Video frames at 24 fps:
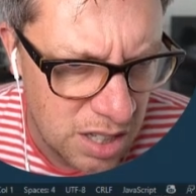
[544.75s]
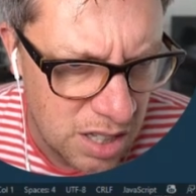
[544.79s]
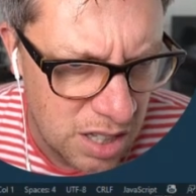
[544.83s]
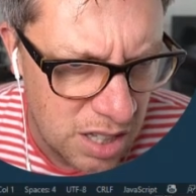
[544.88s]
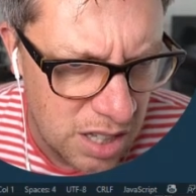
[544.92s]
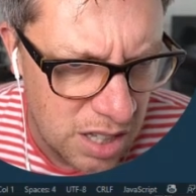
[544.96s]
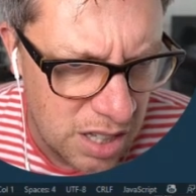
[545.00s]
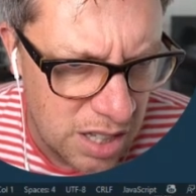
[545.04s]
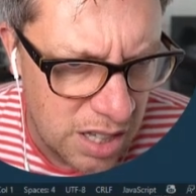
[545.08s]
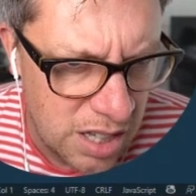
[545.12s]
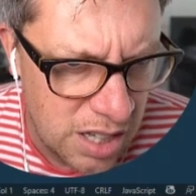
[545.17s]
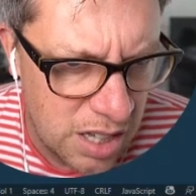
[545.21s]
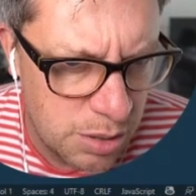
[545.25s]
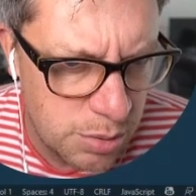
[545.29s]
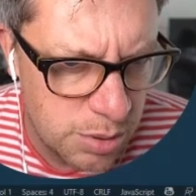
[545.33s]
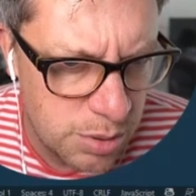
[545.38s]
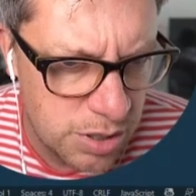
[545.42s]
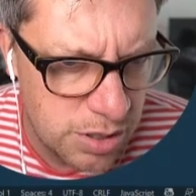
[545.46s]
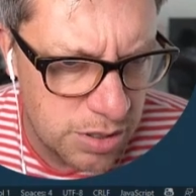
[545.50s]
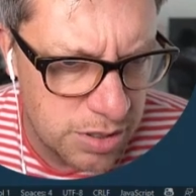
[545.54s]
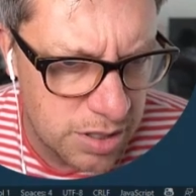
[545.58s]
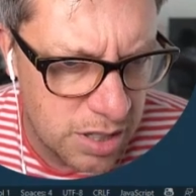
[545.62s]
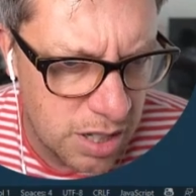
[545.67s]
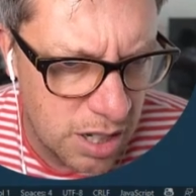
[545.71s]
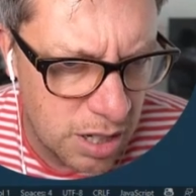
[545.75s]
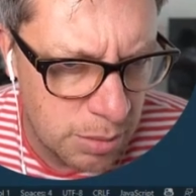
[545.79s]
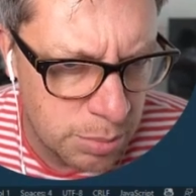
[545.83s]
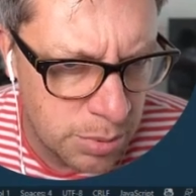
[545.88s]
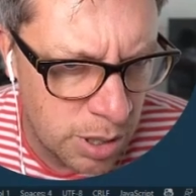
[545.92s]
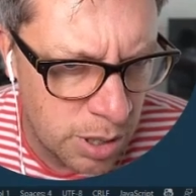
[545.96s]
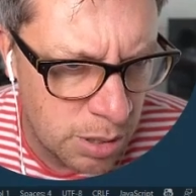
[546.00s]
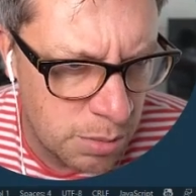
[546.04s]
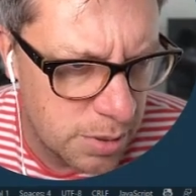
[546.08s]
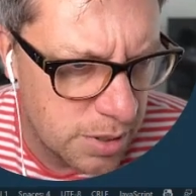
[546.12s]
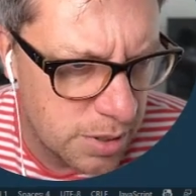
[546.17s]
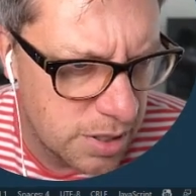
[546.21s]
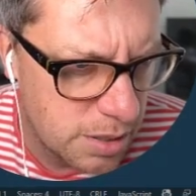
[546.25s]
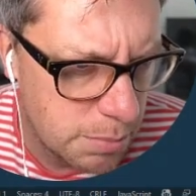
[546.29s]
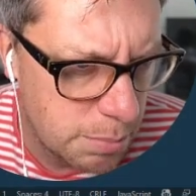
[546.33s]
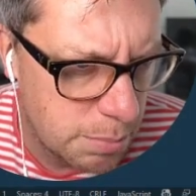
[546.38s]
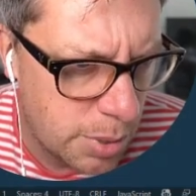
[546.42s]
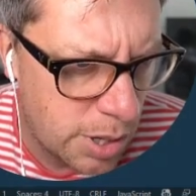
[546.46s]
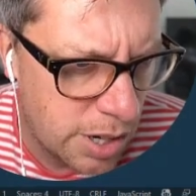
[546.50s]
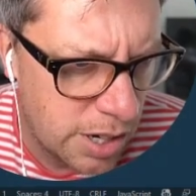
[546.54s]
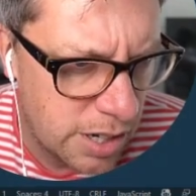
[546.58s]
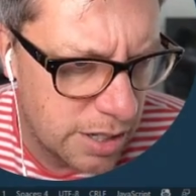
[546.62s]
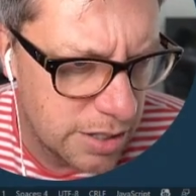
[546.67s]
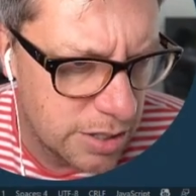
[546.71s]
Here we use GitHub
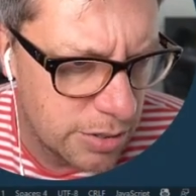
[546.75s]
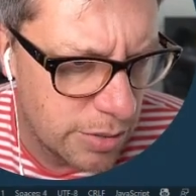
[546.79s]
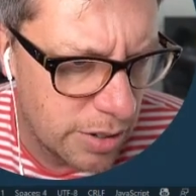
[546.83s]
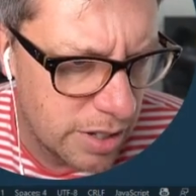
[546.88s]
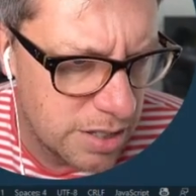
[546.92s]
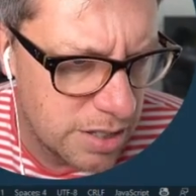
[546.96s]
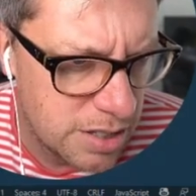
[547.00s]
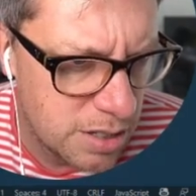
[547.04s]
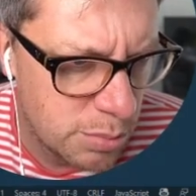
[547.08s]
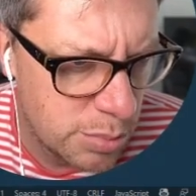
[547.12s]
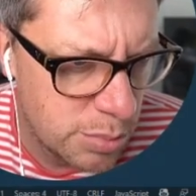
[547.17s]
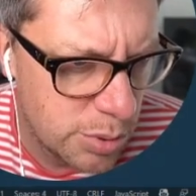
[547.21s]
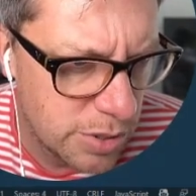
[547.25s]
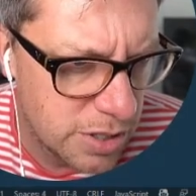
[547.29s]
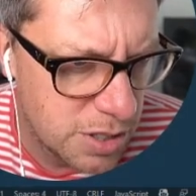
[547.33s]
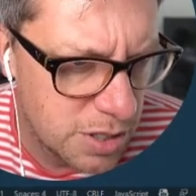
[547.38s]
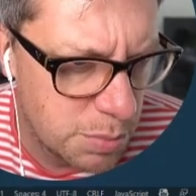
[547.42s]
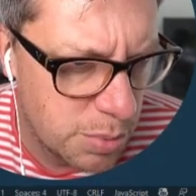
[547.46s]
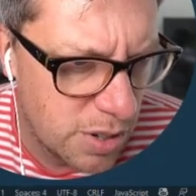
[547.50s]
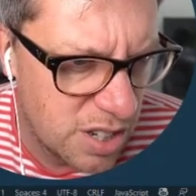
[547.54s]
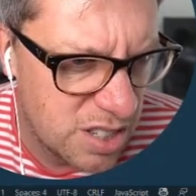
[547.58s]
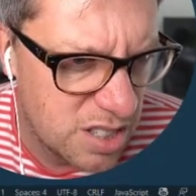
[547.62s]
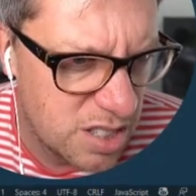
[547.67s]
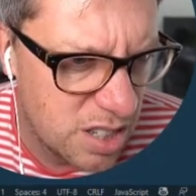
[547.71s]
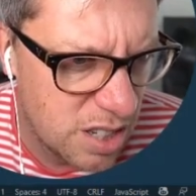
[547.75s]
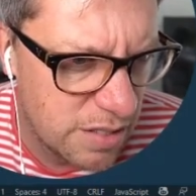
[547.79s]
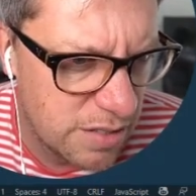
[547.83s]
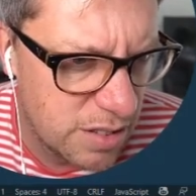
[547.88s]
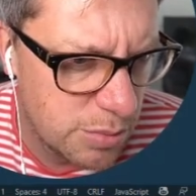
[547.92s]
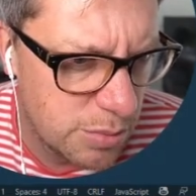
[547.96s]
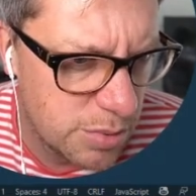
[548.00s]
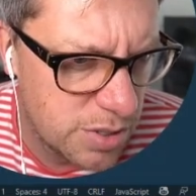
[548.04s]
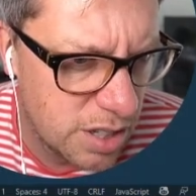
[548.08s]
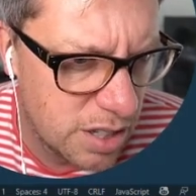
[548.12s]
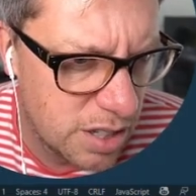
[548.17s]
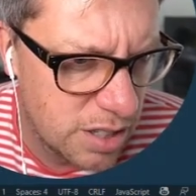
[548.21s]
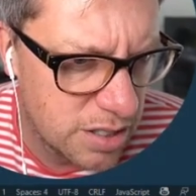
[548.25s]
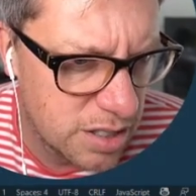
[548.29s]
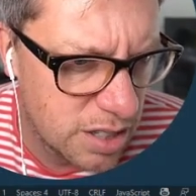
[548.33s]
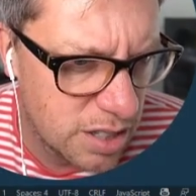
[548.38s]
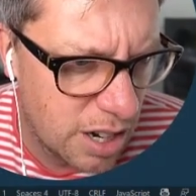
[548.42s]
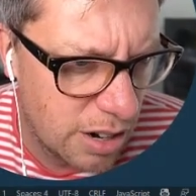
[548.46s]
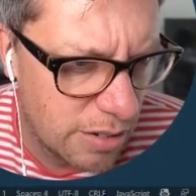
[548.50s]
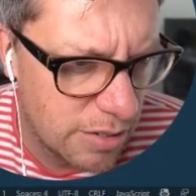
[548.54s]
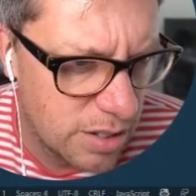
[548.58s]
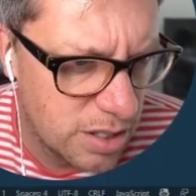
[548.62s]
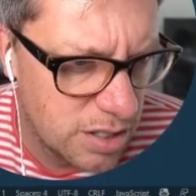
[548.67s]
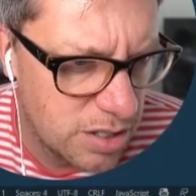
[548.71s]
Copilot to create a simple Express server that returns the
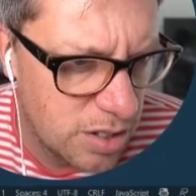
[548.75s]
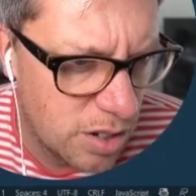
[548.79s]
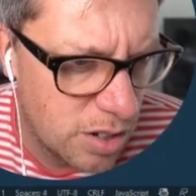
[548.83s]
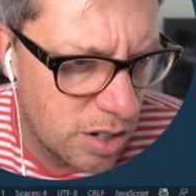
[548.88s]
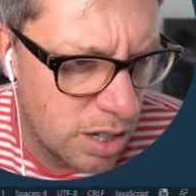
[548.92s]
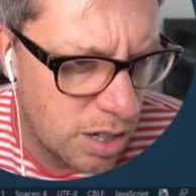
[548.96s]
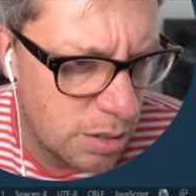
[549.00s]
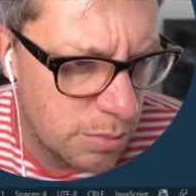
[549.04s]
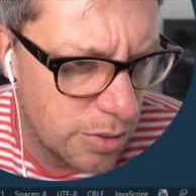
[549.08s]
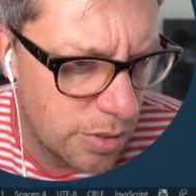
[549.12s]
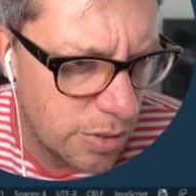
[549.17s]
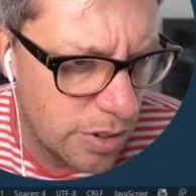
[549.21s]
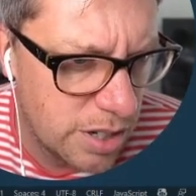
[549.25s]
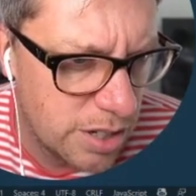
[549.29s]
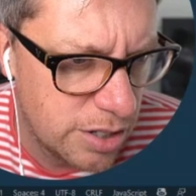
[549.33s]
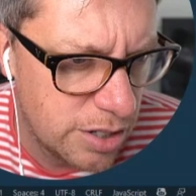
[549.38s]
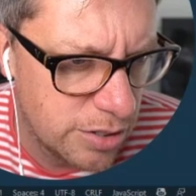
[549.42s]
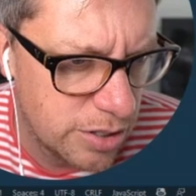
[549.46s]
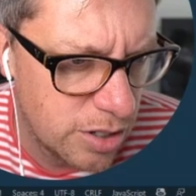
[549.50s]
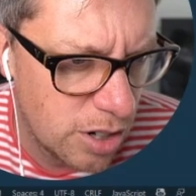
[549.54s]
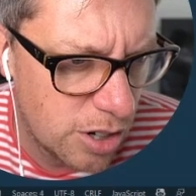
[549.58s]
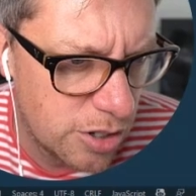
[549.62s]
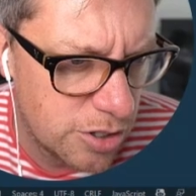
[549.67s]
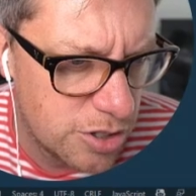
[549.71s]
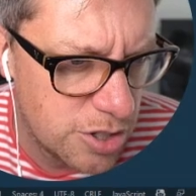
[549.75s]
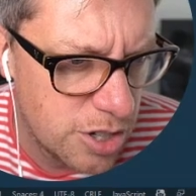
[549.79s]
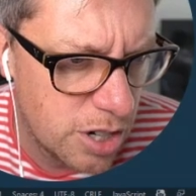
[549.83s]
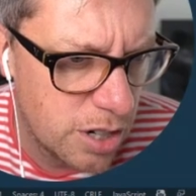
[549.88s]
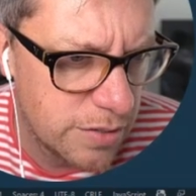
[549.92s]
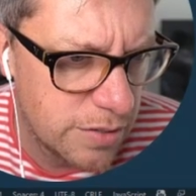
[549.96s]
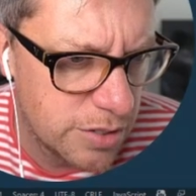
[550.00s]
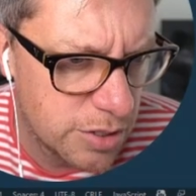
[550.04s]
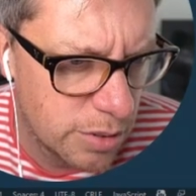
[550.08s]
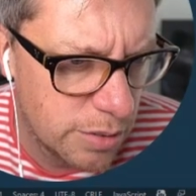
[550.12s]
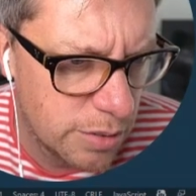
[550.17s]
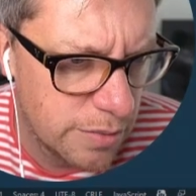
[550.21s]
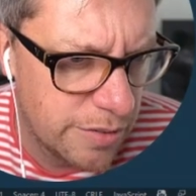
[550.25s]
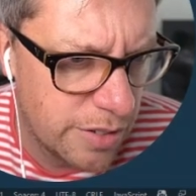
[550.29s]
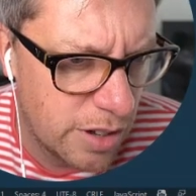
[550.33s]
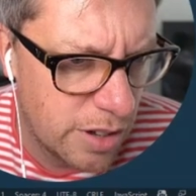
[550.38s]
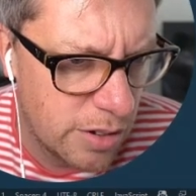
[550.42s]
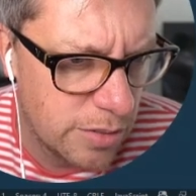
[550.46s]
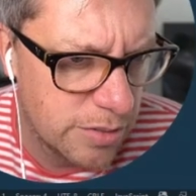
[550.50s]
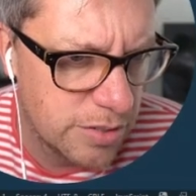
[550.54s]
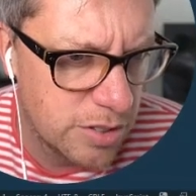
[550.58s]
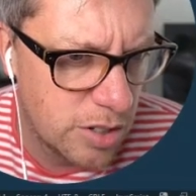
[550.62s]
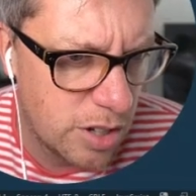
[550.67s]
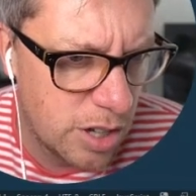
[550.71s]
current time. Create a new JavaScript file
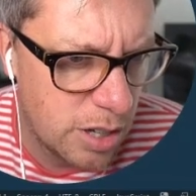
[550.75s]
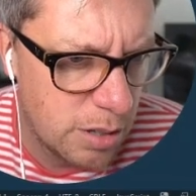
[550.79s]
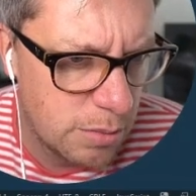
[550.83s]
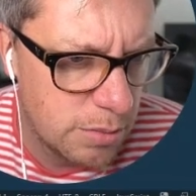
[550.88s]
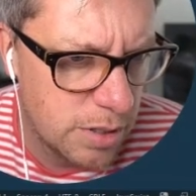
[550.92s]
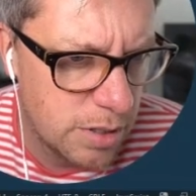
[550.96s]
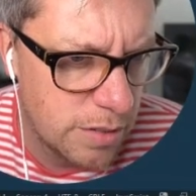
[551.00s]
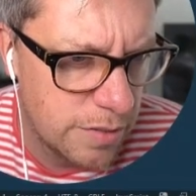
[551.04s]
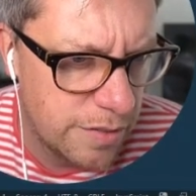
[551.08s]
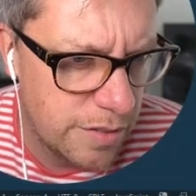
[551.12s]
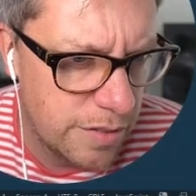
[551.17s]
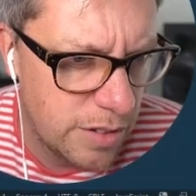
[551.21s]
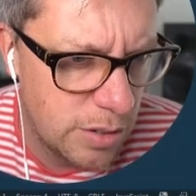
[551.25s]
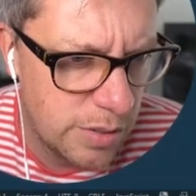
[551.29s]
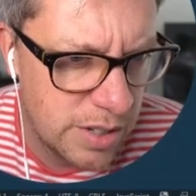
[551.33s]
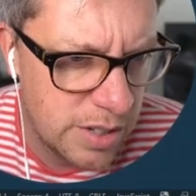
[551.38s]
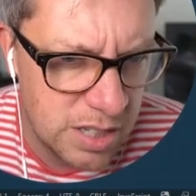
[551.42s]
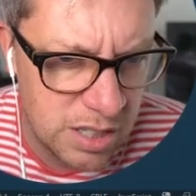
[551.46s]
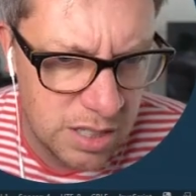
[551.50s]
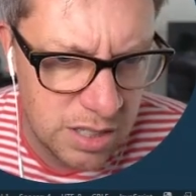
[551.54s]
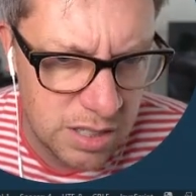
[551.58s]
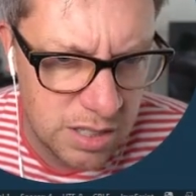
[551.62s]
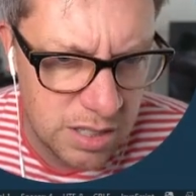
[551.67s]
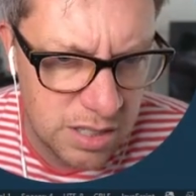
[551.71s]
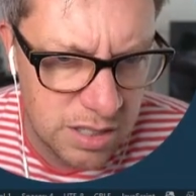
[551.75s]
and type the following.